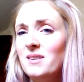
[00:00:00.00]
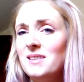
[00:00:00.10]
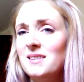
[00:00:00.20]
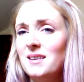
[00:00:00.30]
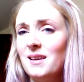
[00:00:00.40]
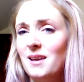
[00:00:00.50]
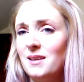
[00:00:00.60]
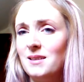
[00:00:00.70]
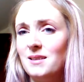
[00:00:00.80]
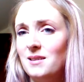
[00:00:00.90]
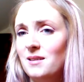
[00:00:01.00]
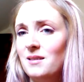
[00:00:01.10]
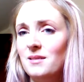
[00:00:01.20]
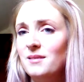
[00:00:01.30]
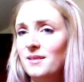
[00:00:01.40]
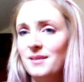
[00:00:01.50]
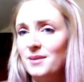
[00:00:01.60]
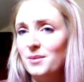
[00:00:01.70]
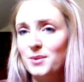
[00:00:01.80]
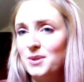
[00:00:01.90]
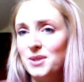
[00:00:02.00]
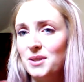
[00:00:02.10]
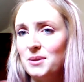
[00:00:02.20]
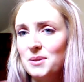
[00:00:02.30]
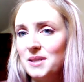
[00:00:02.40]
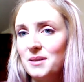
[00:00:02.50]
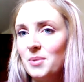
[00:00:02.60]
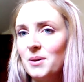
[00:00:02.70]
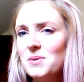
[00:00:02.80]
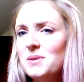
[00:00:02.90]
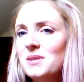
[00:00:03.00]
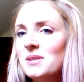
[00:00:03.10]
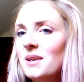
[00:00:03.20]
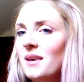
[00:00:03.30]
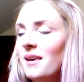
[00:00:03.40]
this isn't connected to what she usually posts,